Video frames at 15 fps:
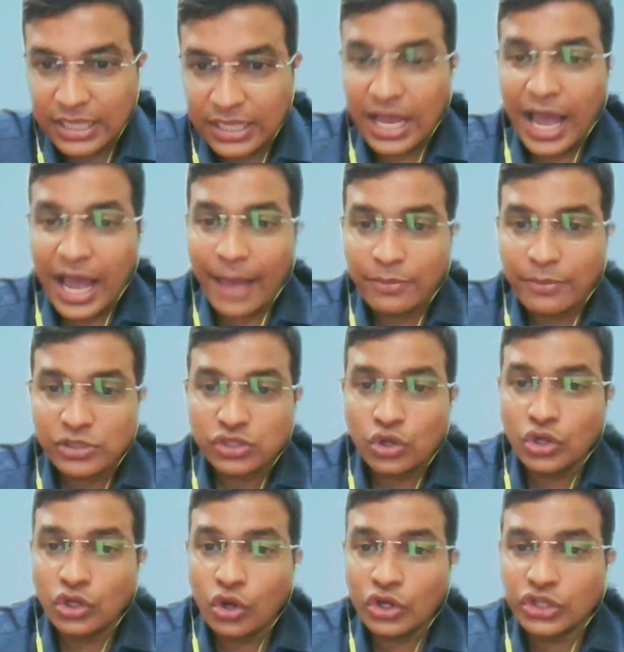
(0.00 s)

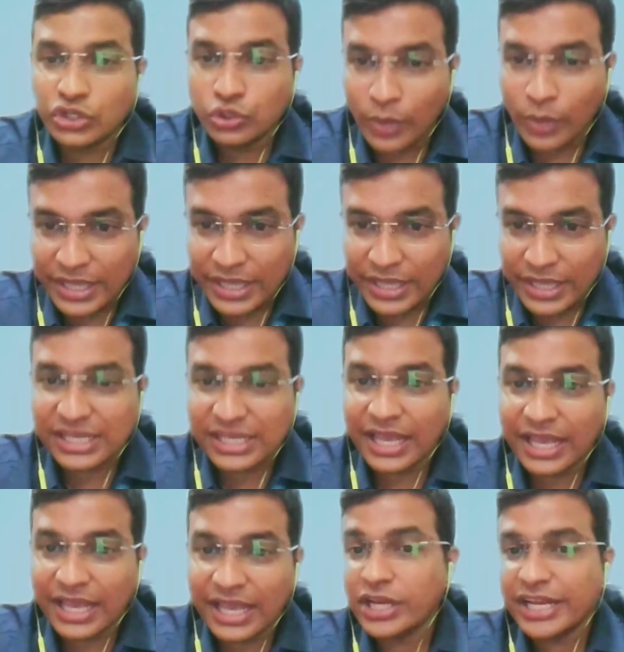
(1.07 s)
Amazon.us
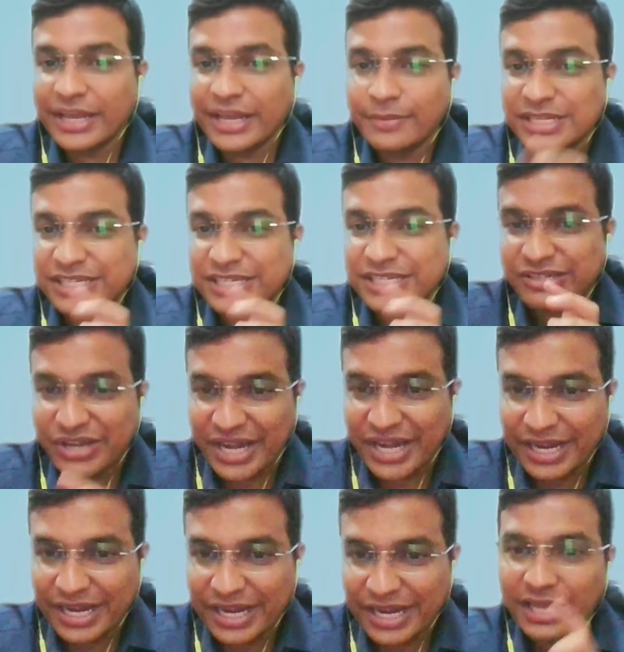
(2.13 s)
cannot claim its
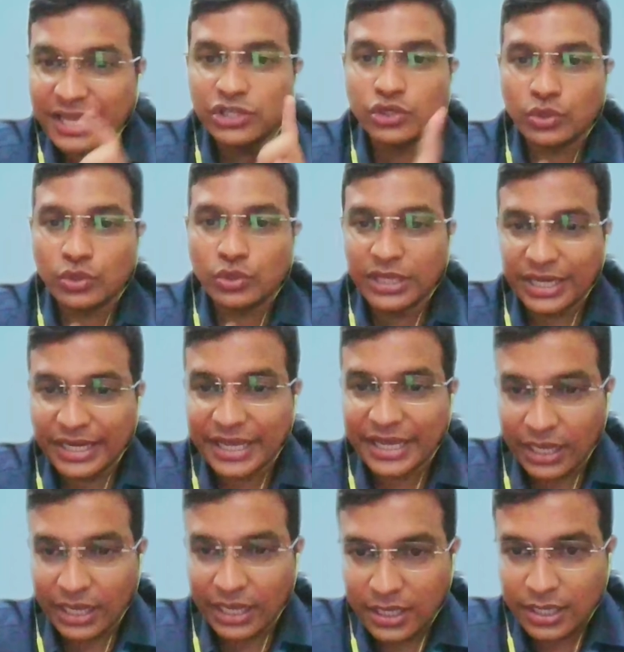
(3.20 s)
trademark in India.
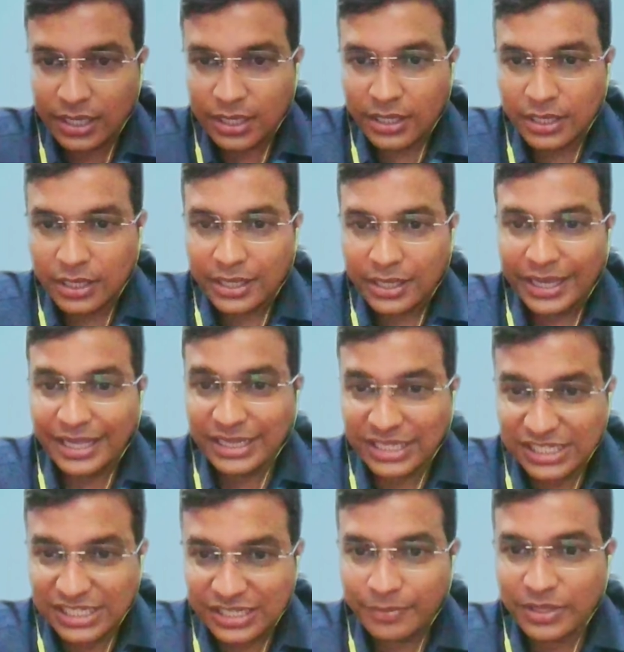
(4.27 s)
In the
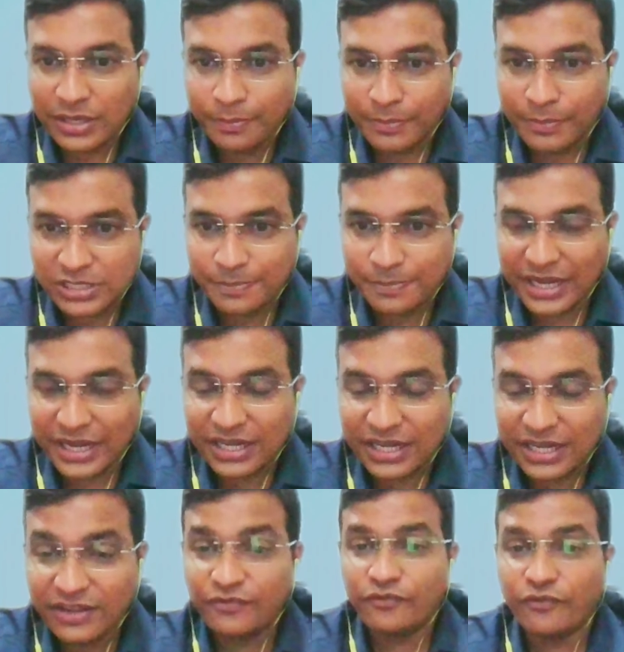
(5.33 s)
similar
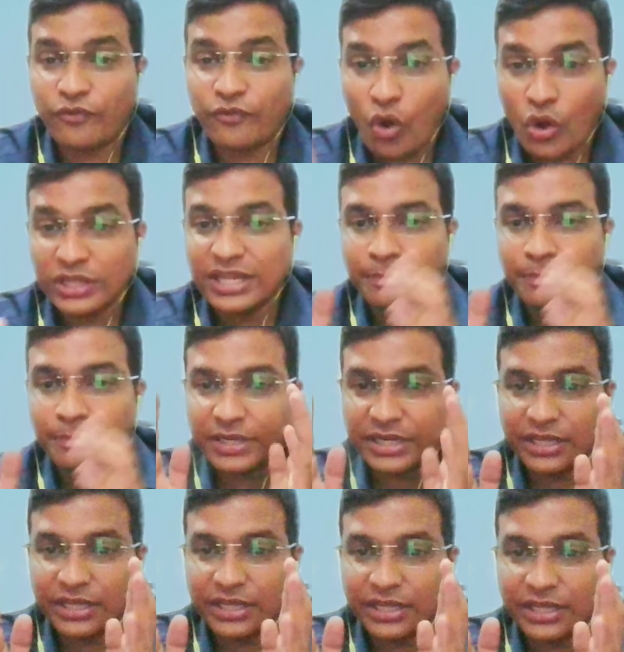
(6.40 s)
perspective, for that
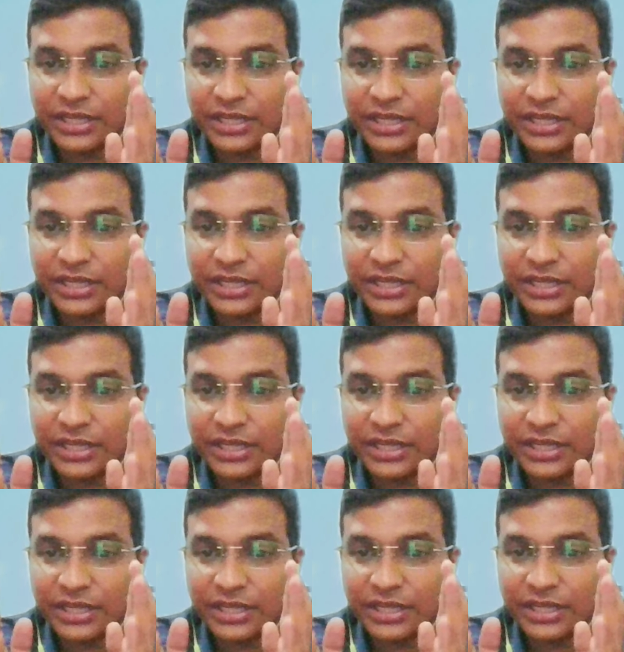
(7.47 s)
particular brand,
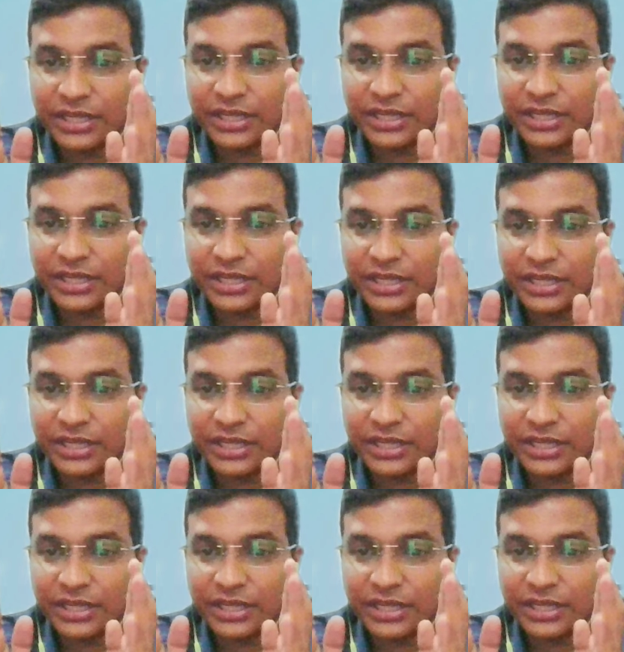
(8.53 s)
and this is not
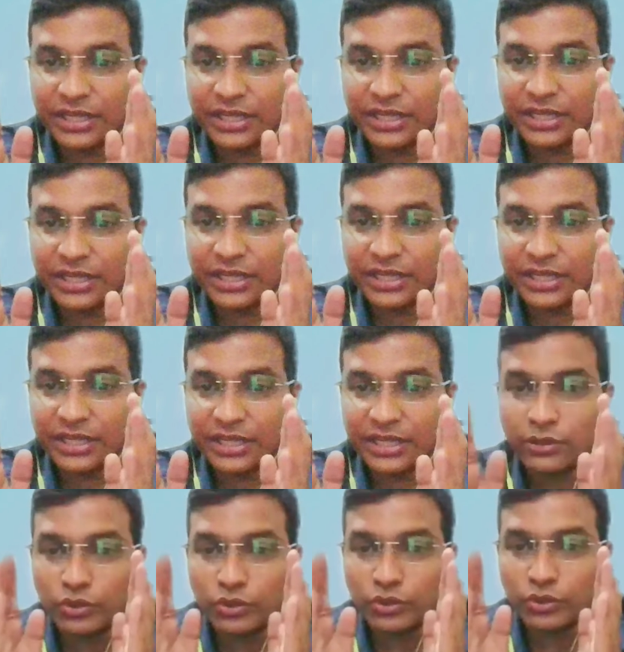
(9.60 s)
only for Amazon, you can
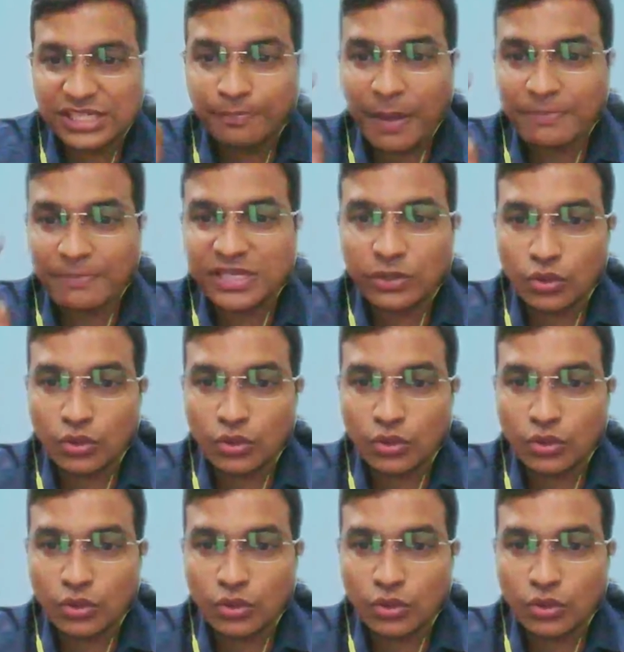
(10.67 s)
see PepsiCo.